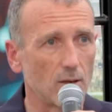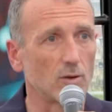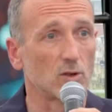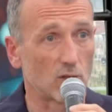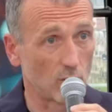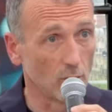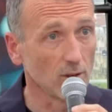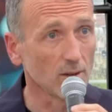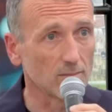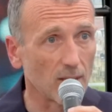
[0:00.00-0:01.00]

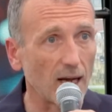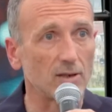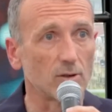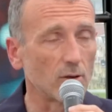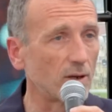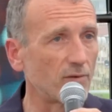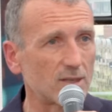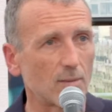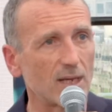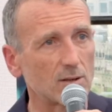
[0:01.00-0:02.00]
soon. I don't know if
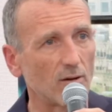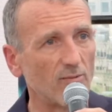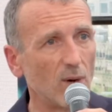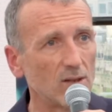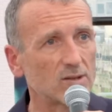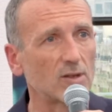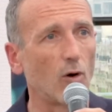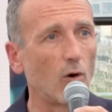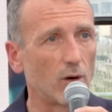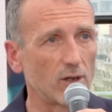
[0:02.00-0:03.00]
it's a matter of months
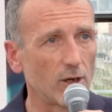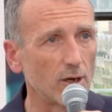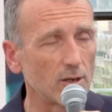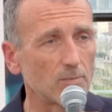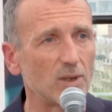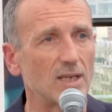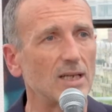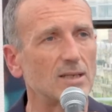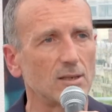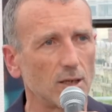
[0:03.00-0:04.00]
or year, but
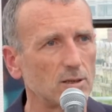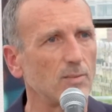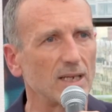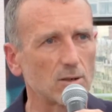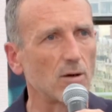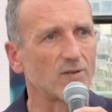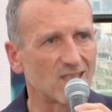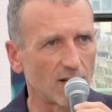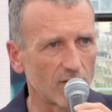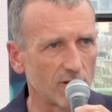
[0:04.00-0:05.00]
it's not a matter of
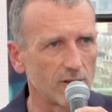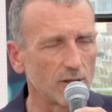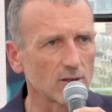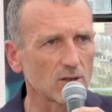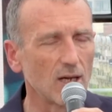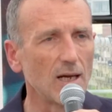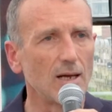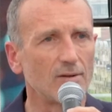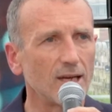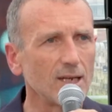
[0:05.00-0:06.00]
several years.
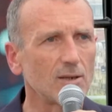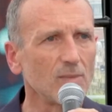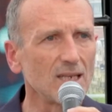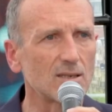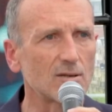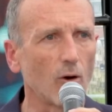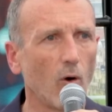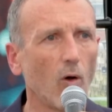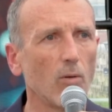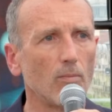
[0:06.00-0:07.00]
Then it means the
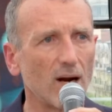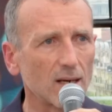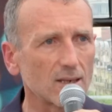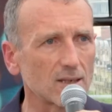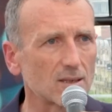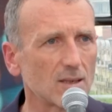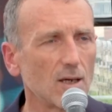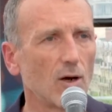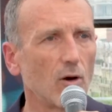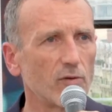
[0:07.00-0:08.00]
whole market
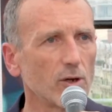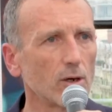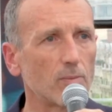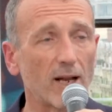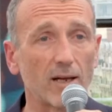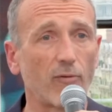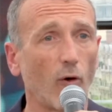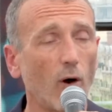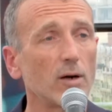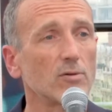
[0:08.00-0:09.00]
of Europe, like
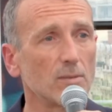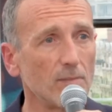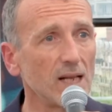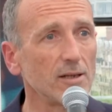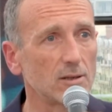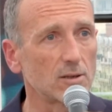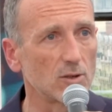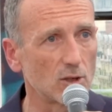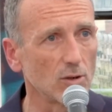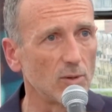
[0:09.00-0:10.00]
400 million
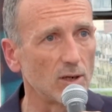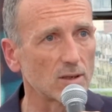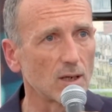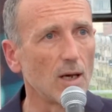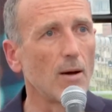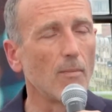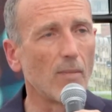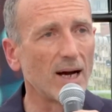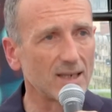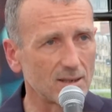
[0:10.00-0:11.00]
consumers,
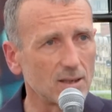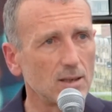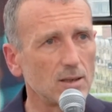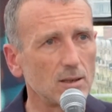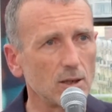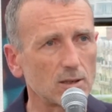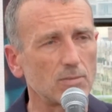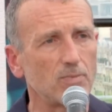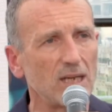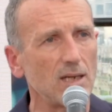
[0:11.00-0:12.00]
might not
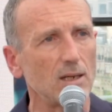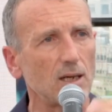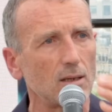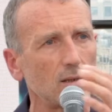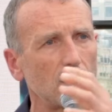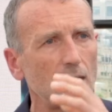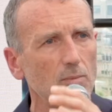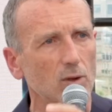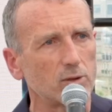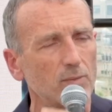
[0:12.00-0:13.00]
be
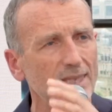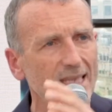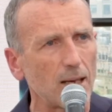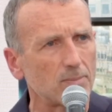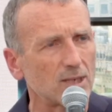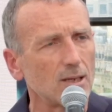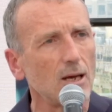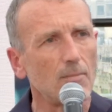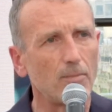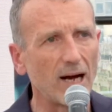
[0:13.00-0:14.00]
able to be tapped
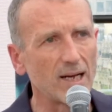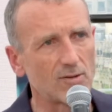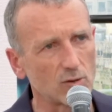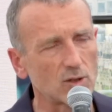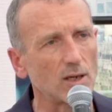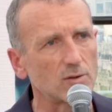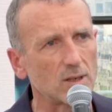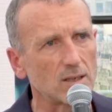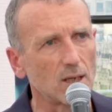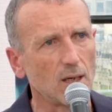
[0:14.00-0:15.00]
by those
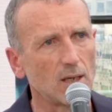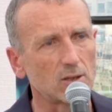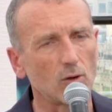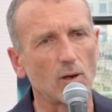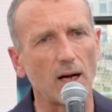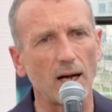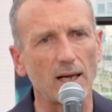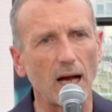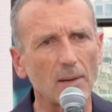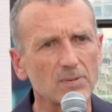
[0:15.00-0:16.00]
countries. So I
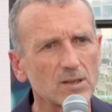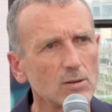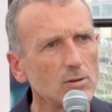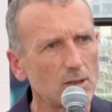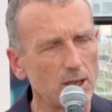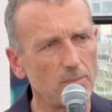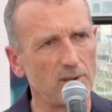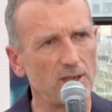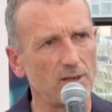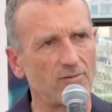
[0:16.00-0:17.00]
absolutely
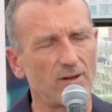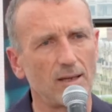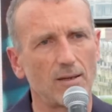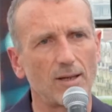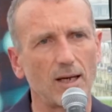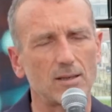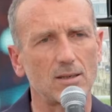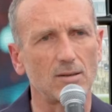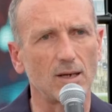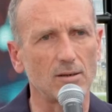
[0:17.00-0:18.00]
believe that
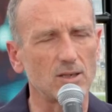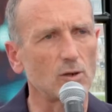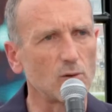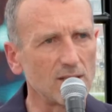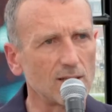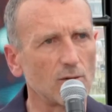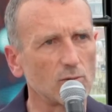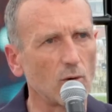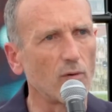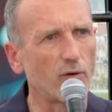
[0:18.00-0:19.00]
there is a critical
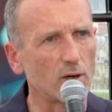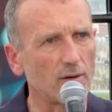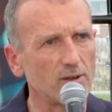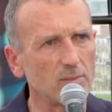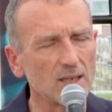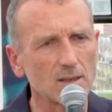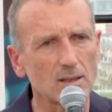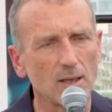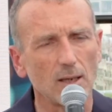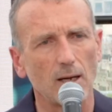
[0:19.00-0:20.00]
role for governments.
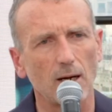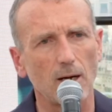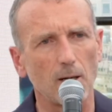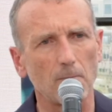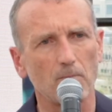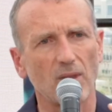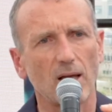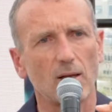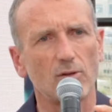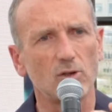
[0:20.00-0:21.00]

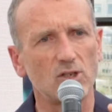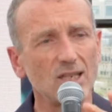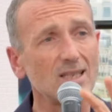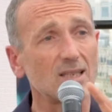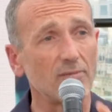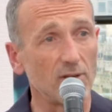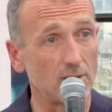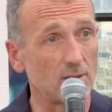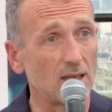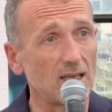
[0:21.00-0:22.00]
The
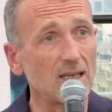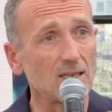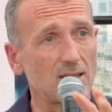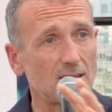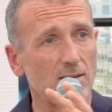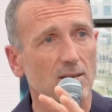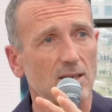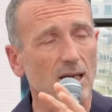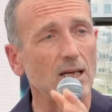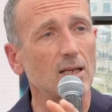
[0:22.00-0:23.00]
G7 is
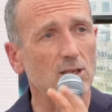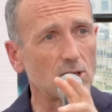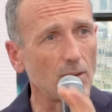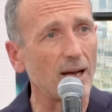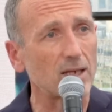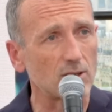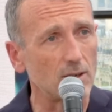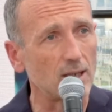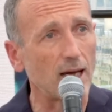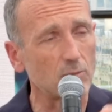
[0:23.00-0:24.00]
taking some
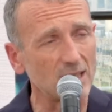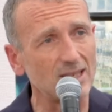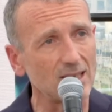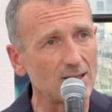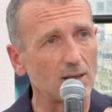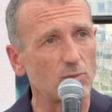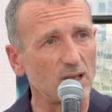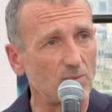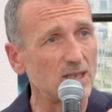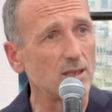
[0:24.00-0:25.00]
action, and we see that
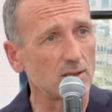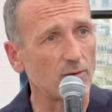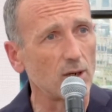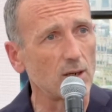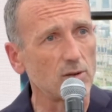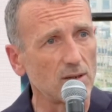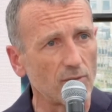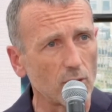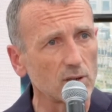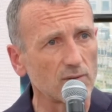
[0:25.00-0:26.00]
with Business for Inclusive
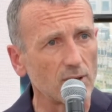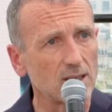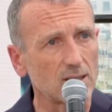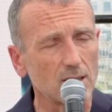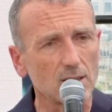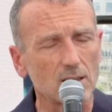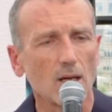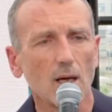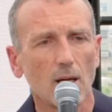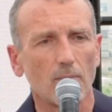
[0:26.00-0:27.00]
Growth, for instance,
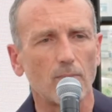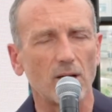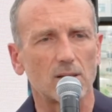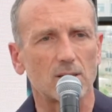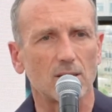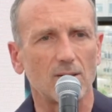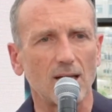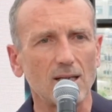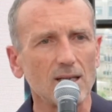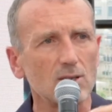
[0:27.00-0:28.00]
but
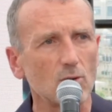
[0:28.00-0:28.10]
they need to